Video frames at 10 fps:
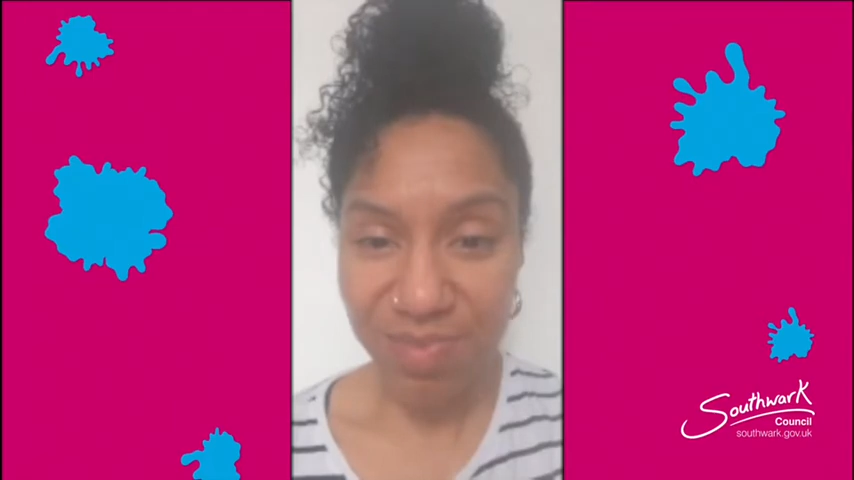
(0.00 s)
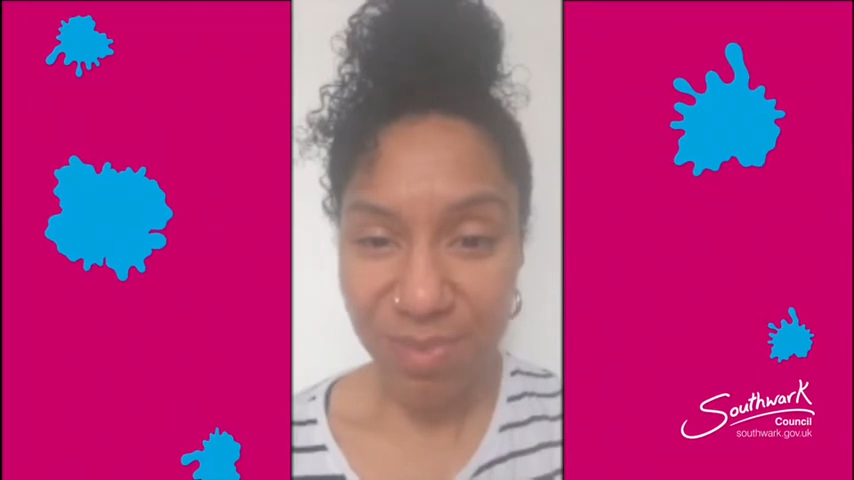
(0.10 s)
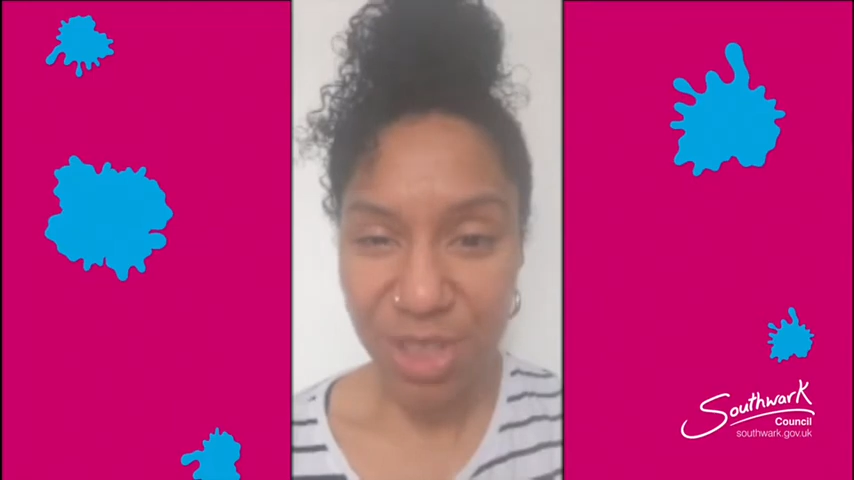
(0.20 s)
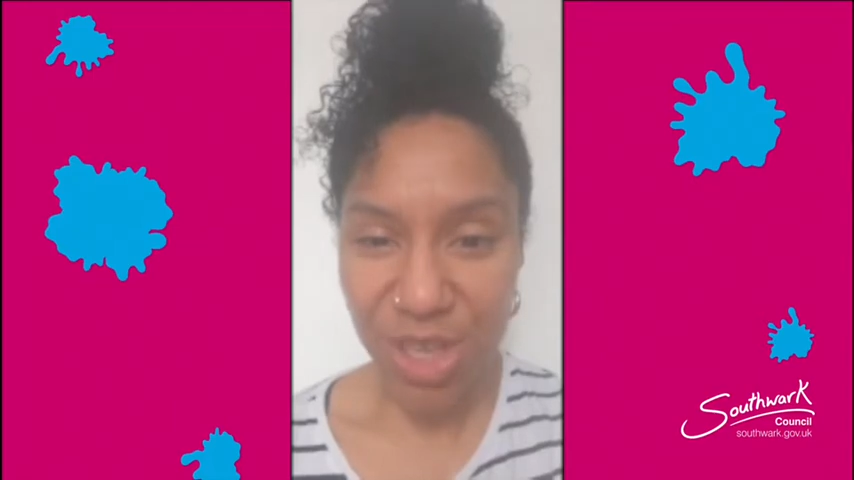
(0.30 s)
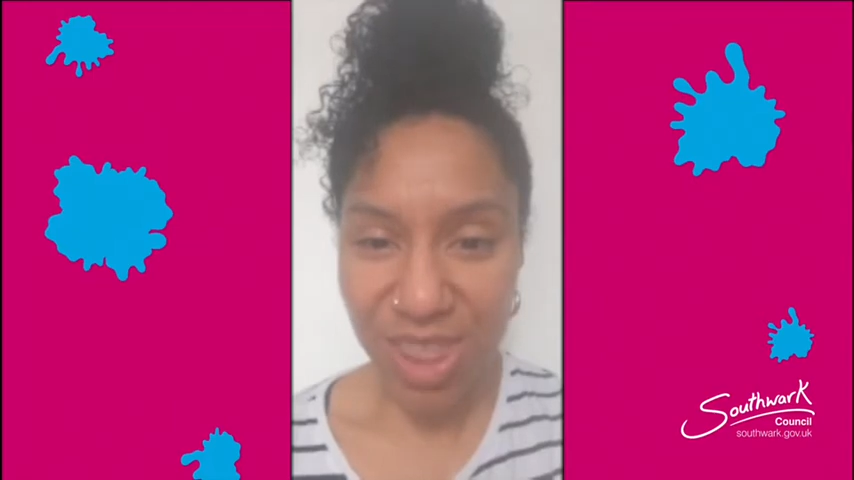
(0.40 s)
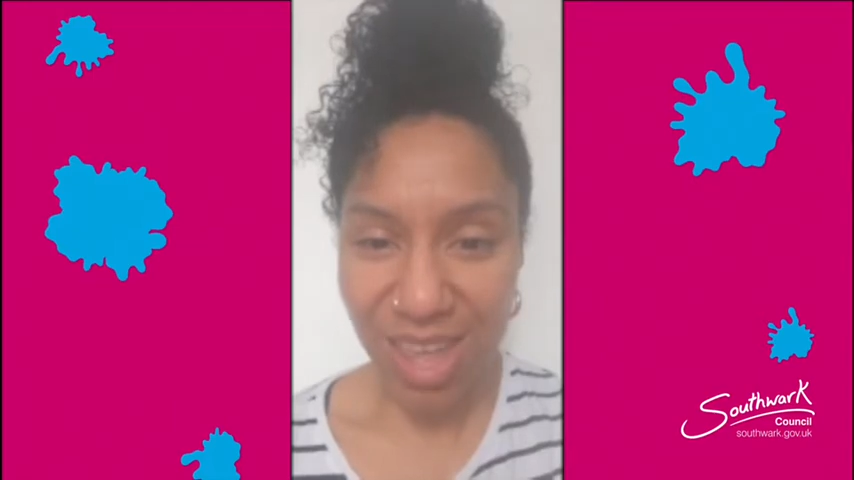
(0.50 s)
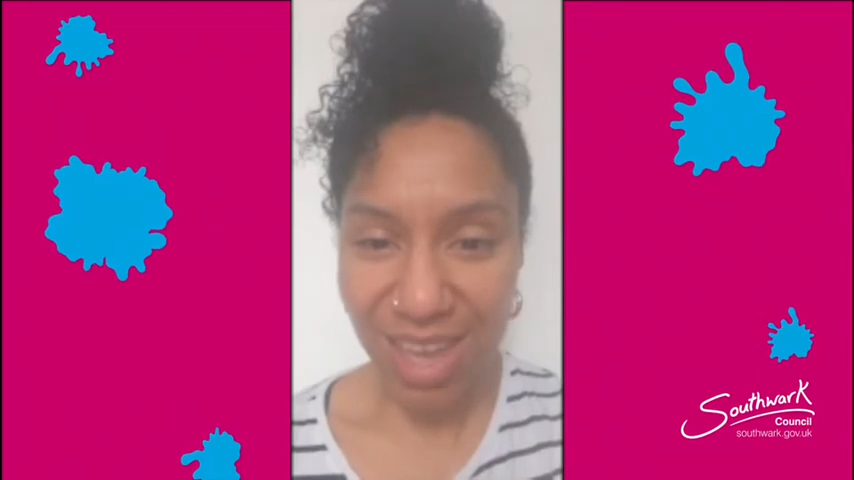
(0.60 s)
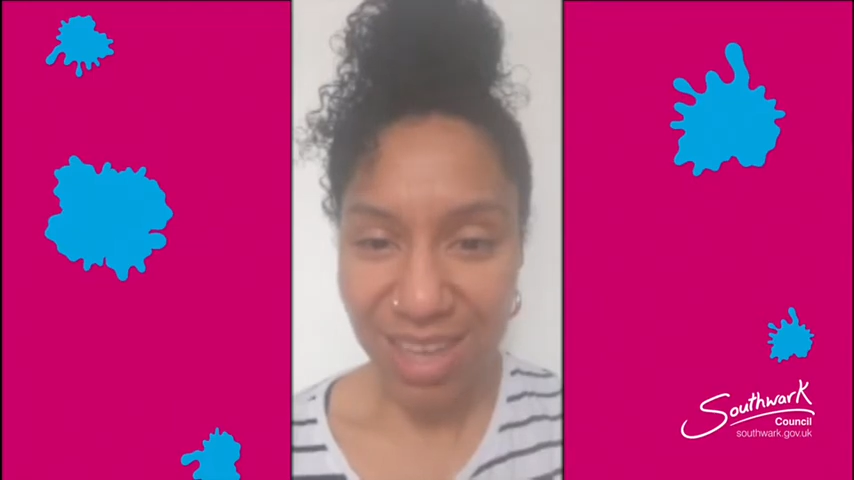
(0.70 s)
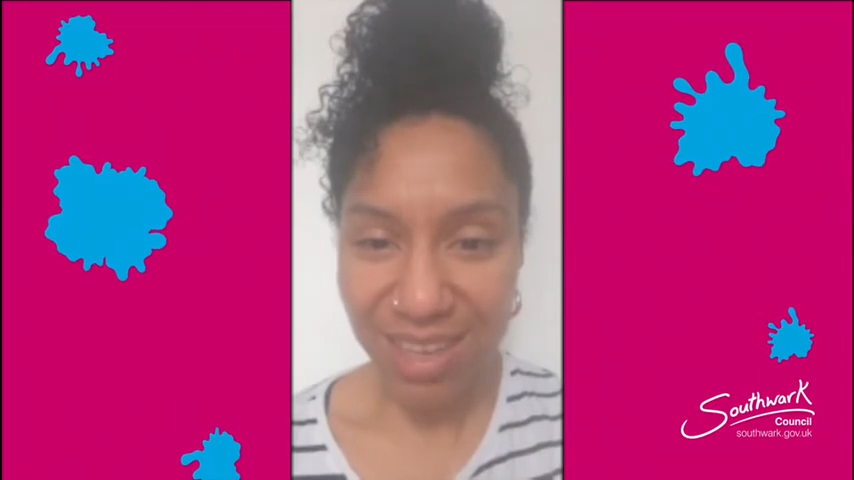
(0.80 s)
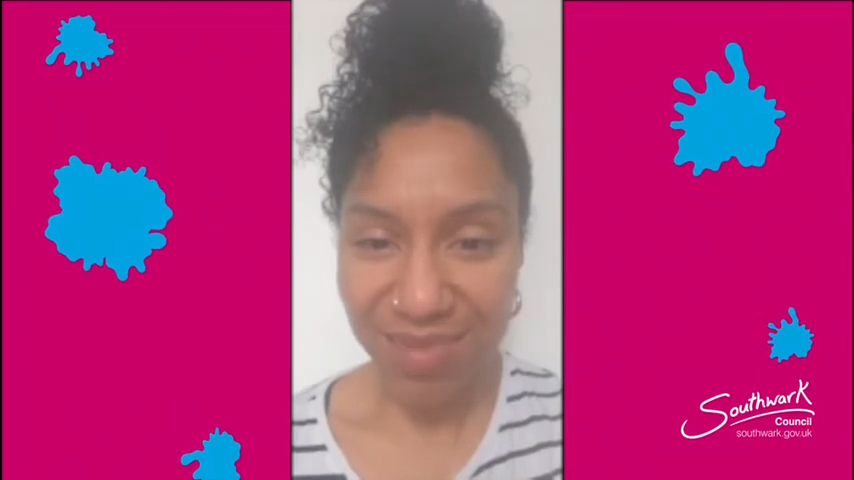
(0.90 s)
What do you think?
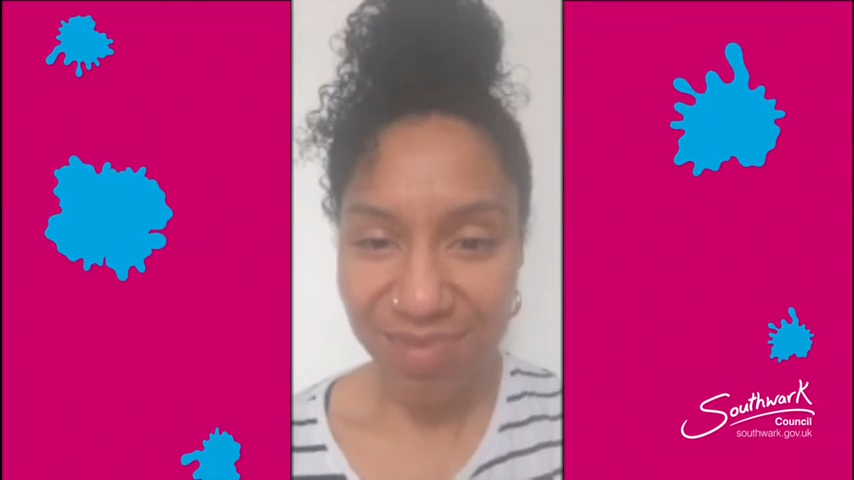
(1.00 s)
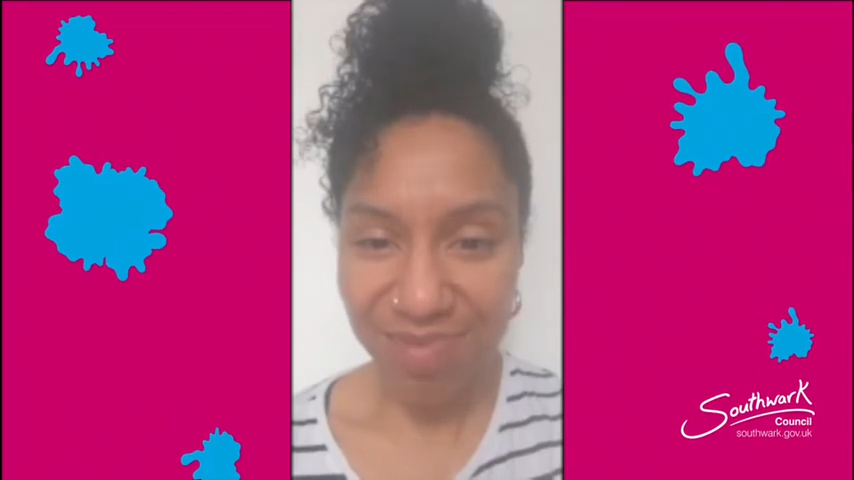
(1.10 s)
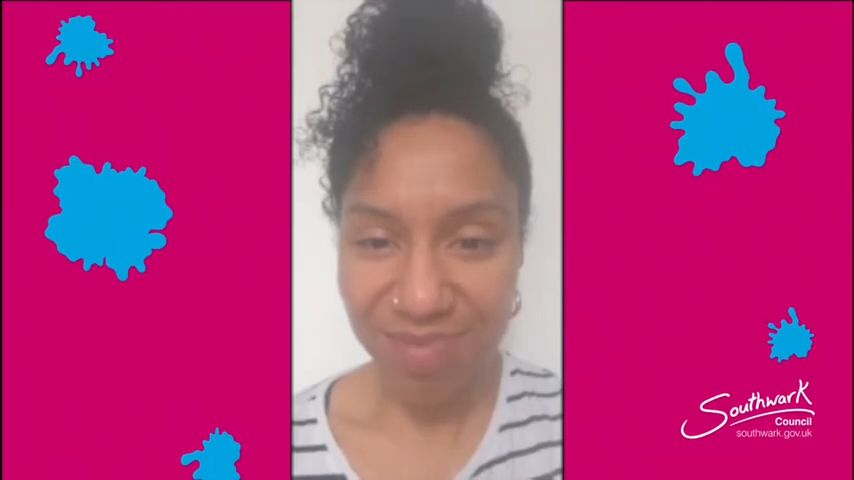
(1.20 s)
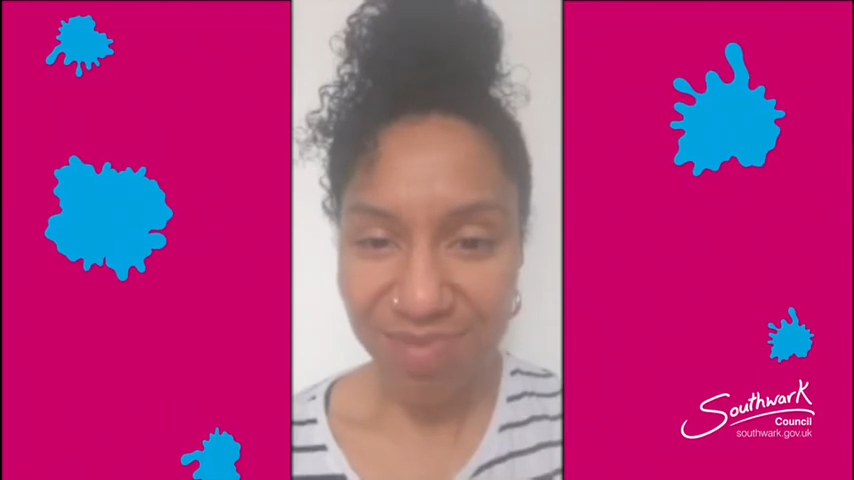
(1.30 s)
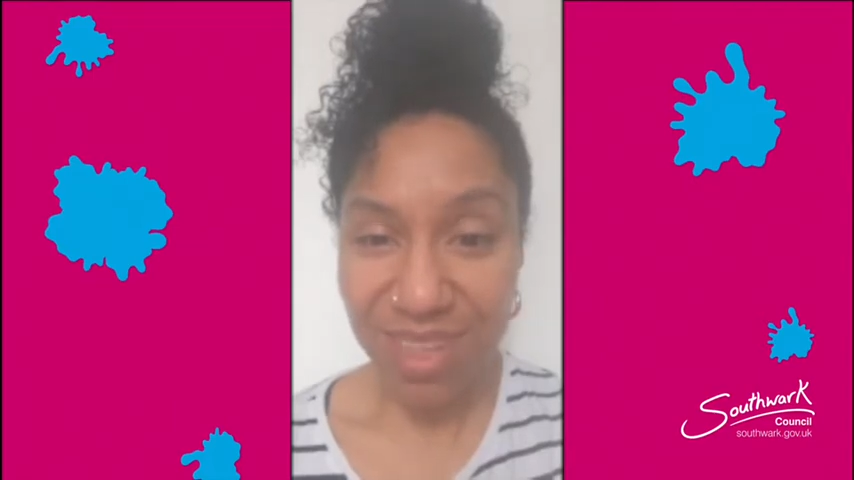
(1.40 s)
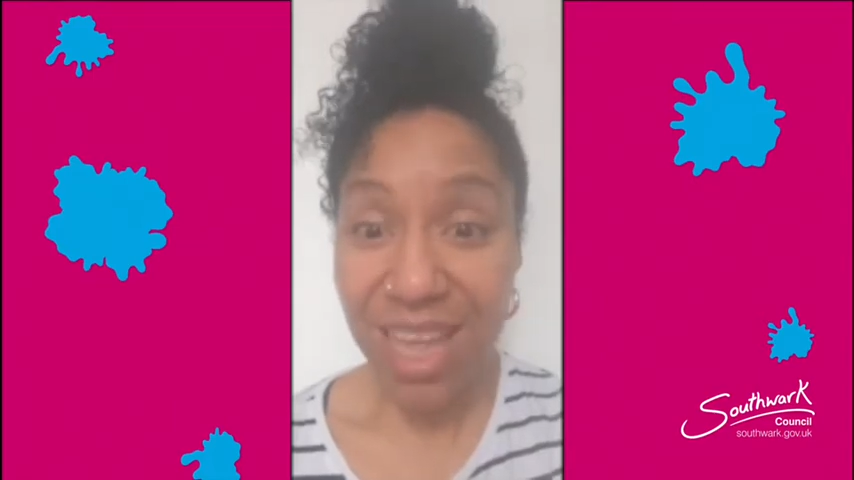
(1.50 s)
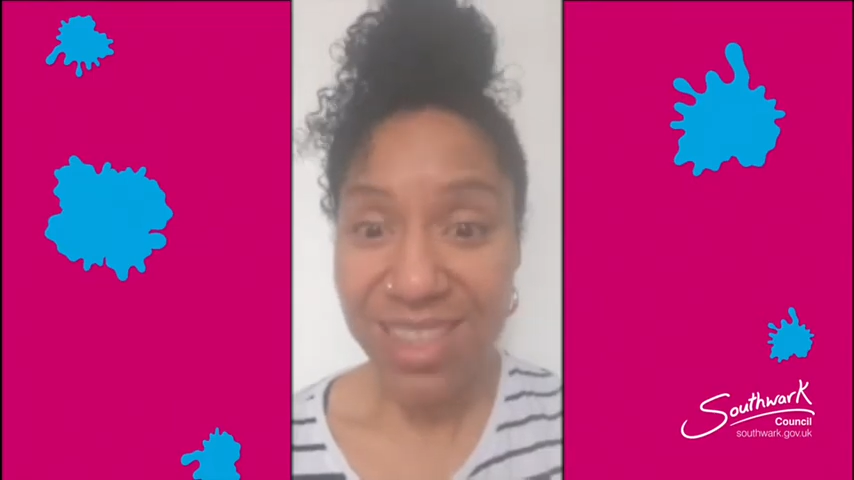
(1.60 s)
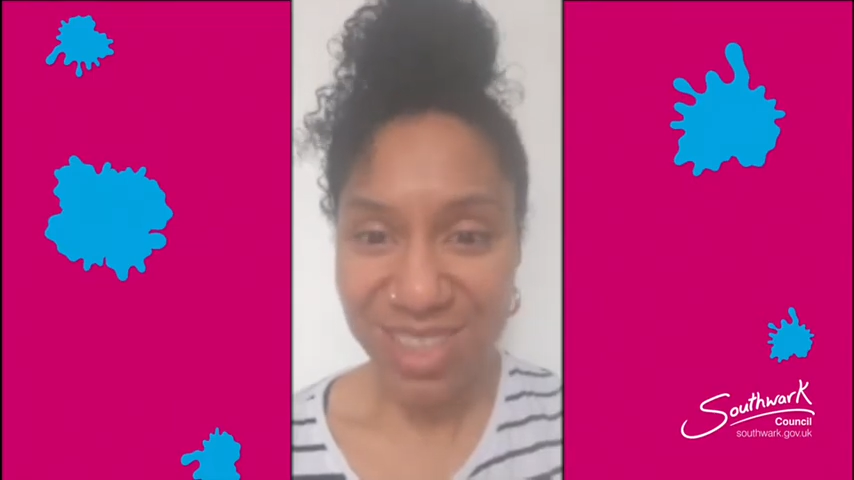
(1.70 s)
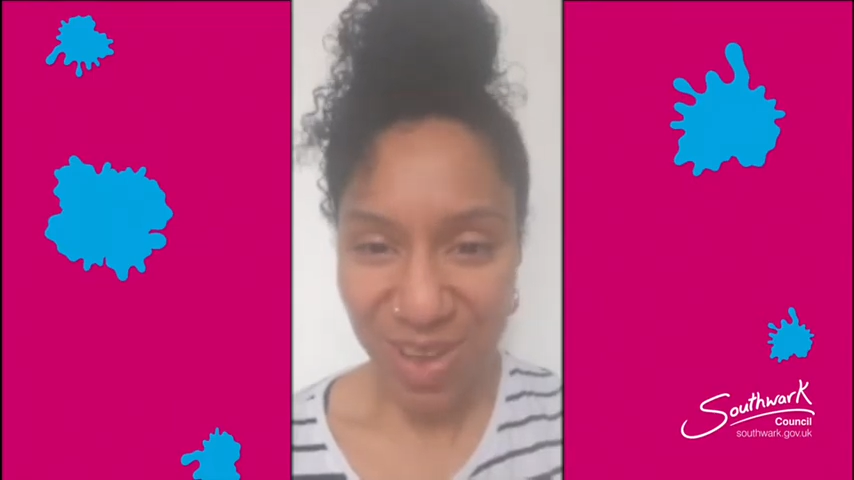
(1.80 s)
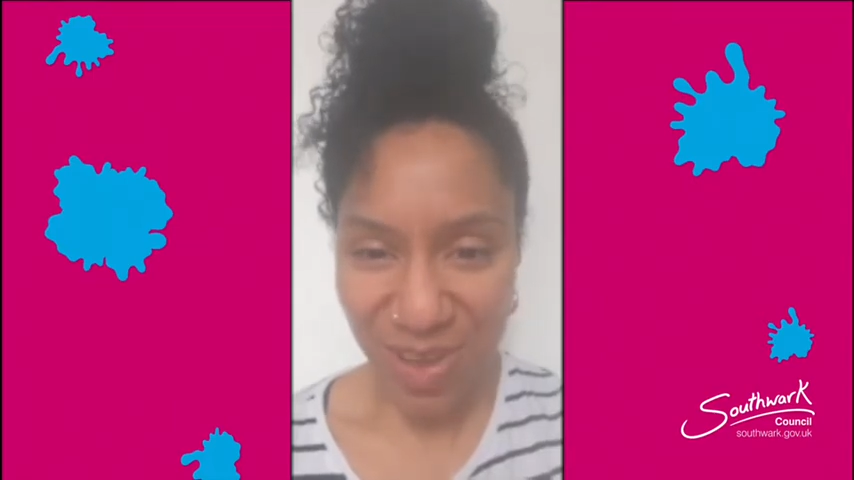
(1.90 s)

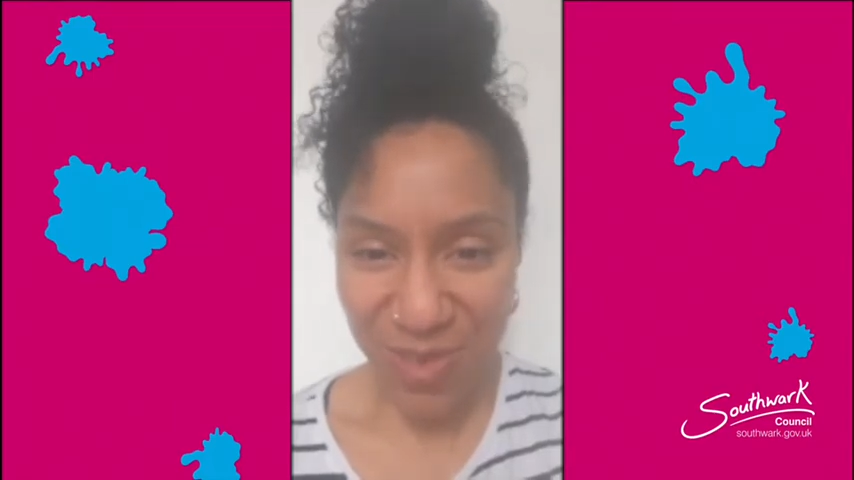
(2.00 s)
Let's go.